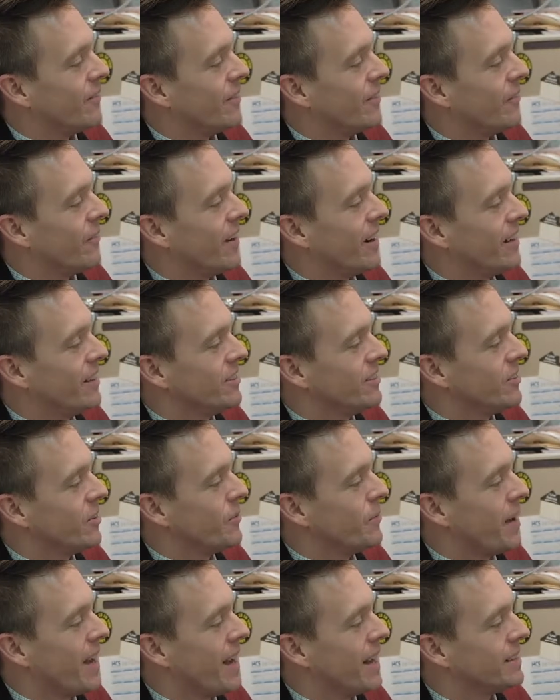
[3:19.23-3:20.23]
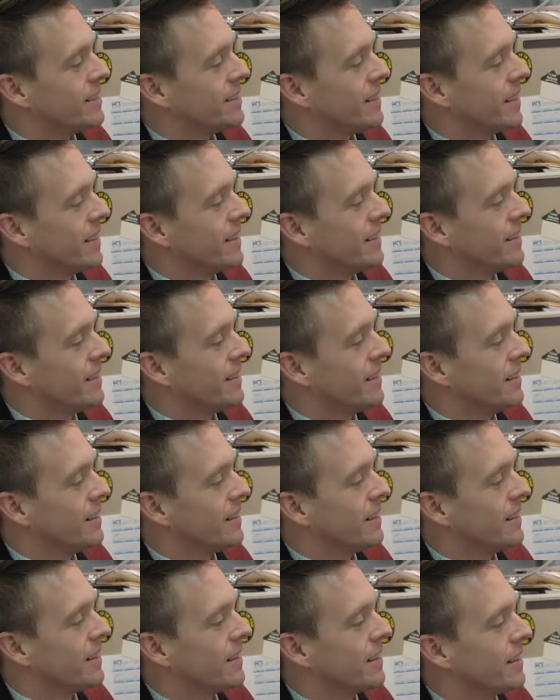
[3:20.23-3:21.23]
But why are you so mad, Santa?
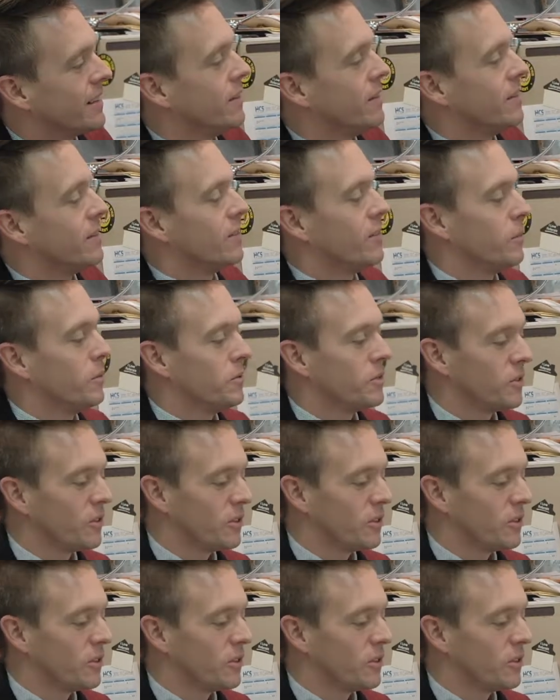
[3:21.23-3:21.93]
Like, it's almost